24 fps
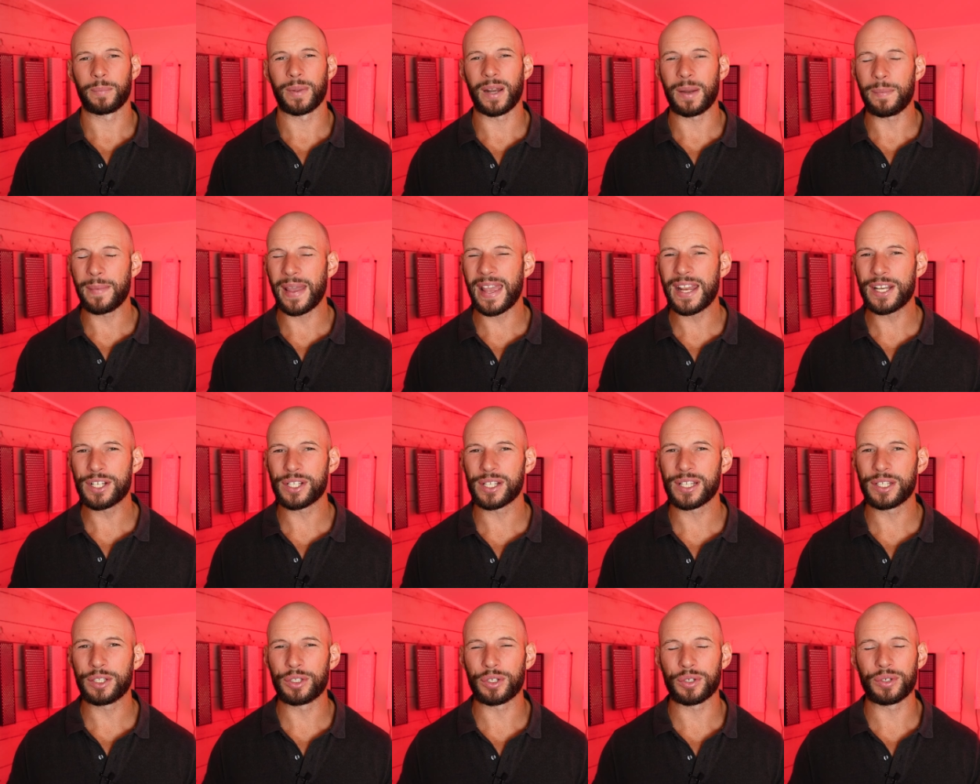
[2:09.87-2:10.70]
But I may
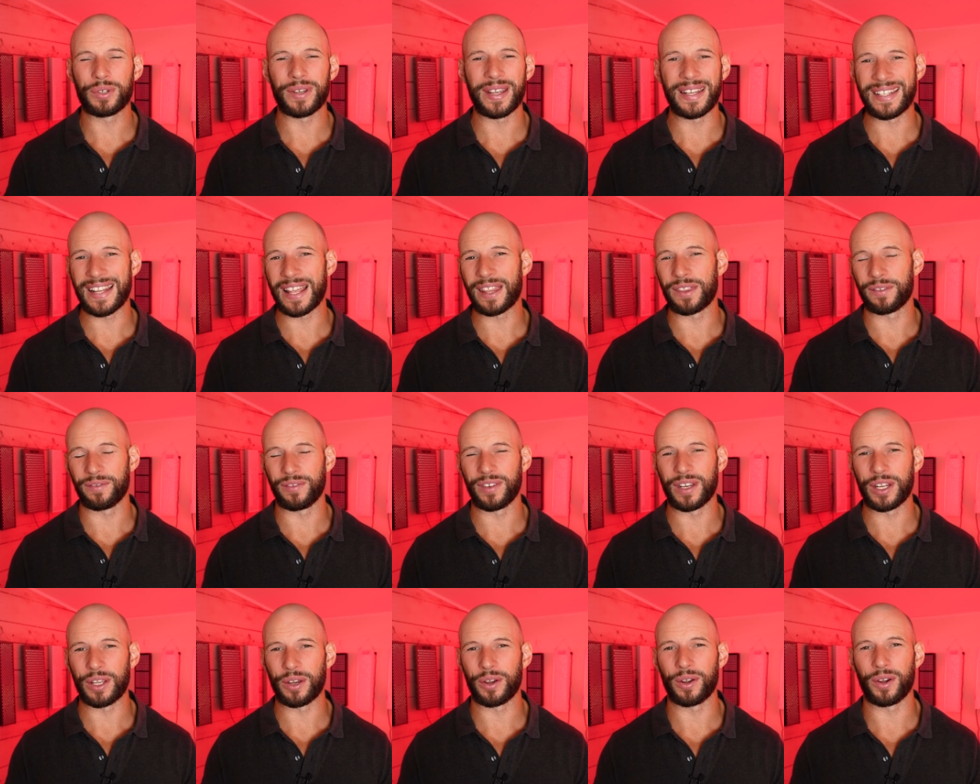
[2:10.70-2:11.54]
actually do another
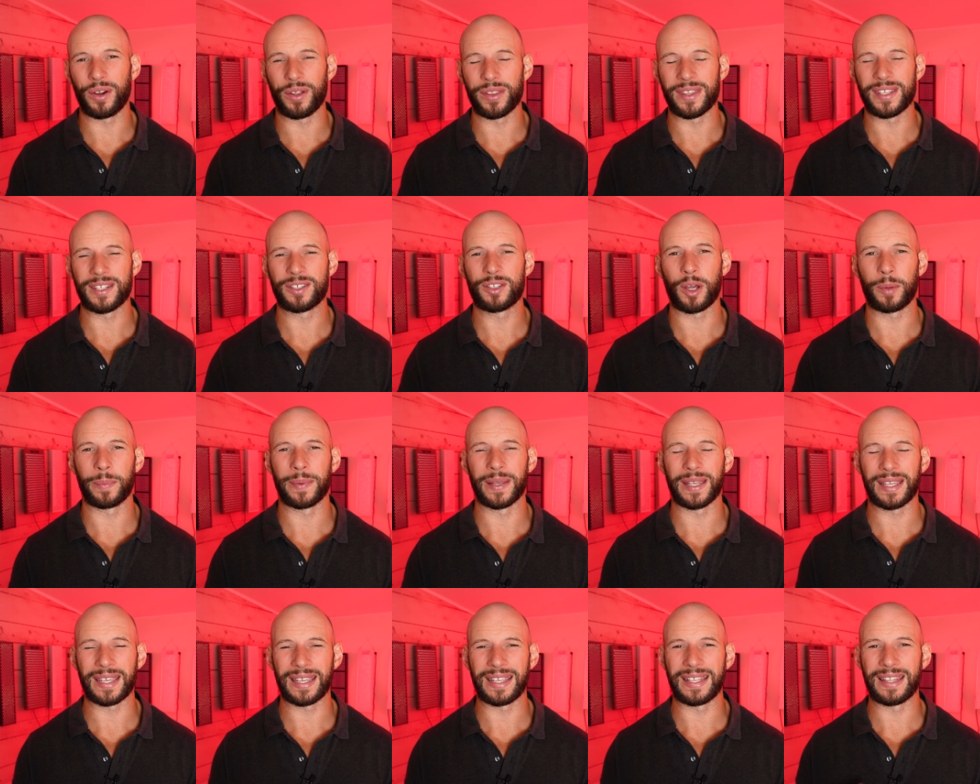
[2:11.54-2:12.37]
video on this
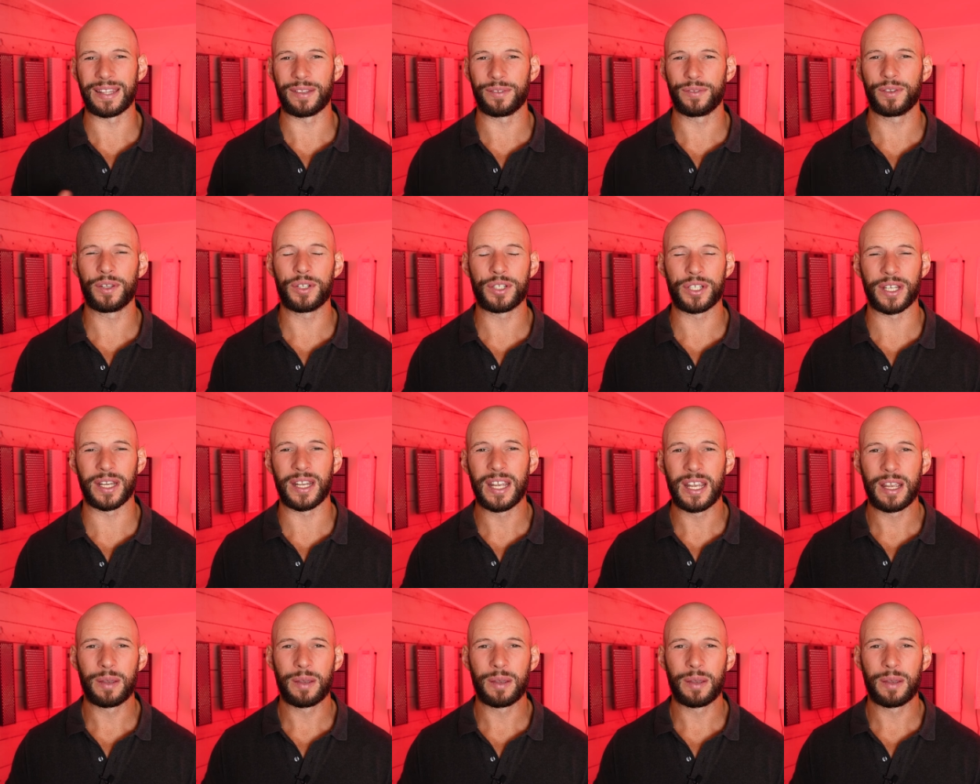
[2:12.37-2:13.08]
topic in the future,